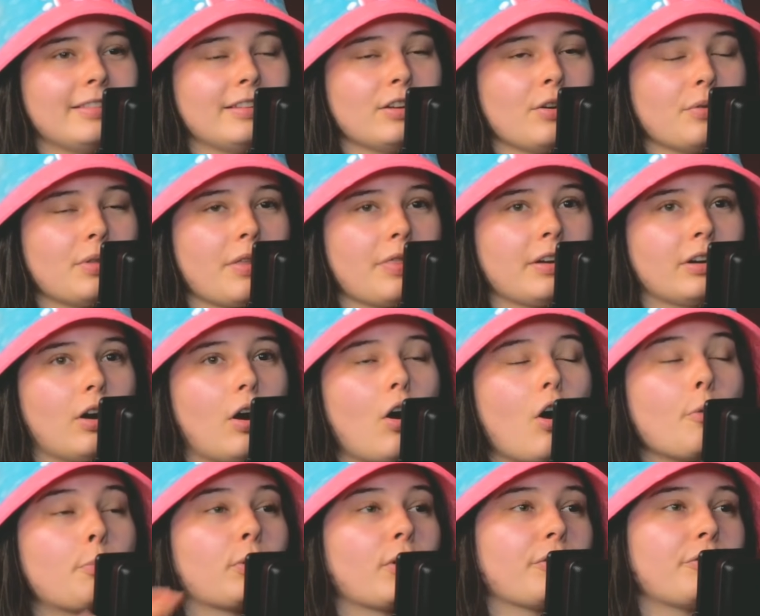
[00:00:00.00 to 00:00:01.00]
That they're
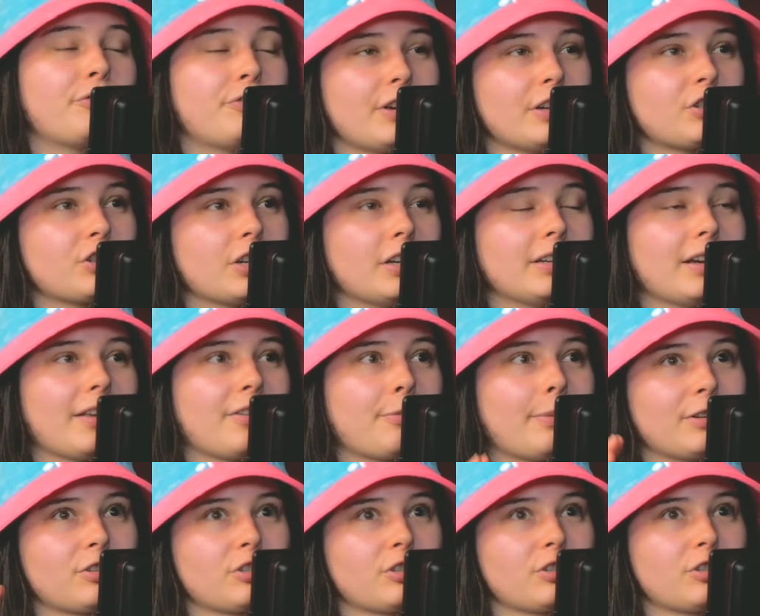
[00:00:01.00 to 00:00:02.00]
all proficient,
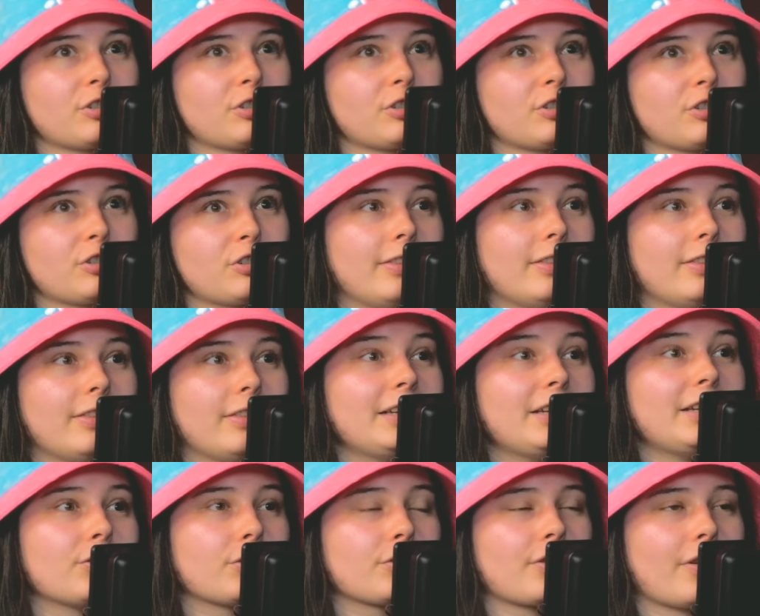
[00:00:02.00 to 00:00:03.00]
especially like the
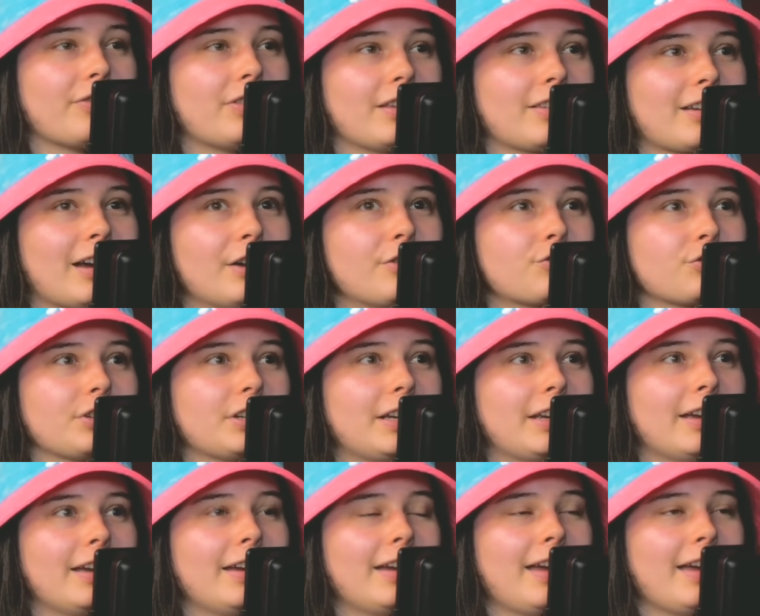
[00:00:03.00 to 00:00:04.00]
leaders of this
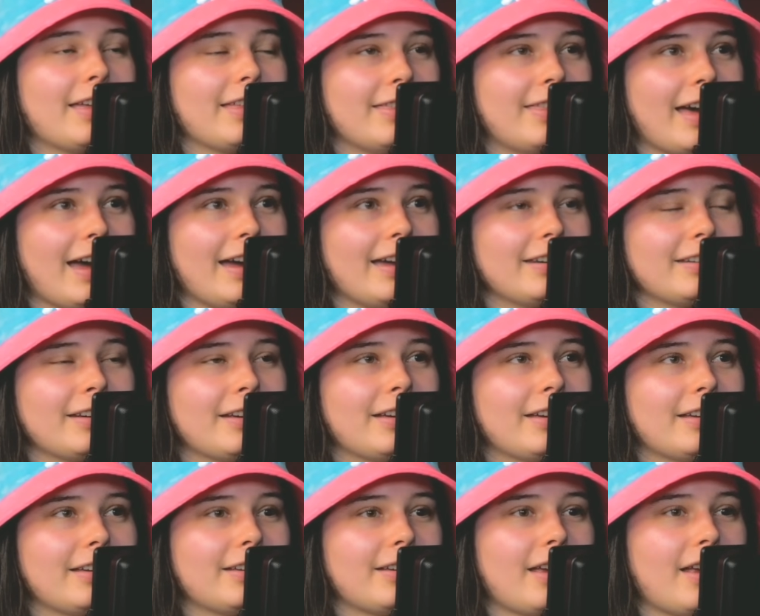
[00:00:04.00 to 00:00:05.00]
country that
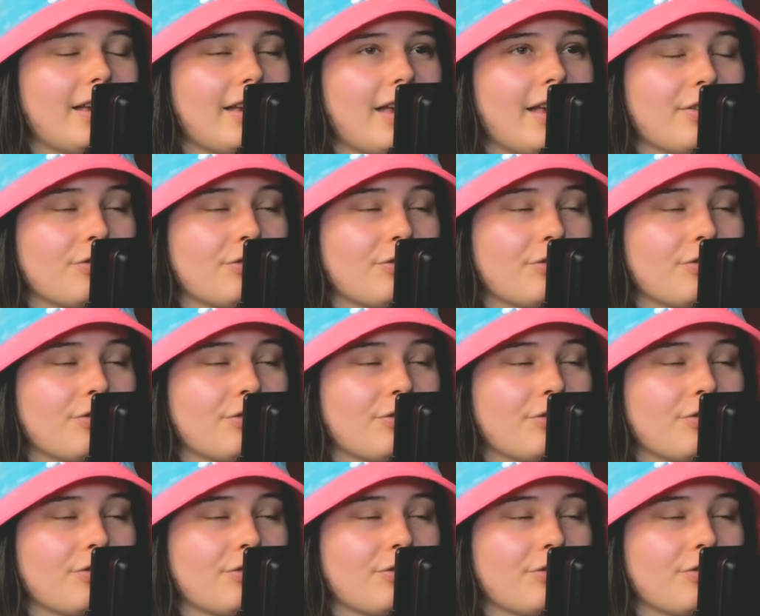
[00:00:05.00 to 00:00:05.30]
is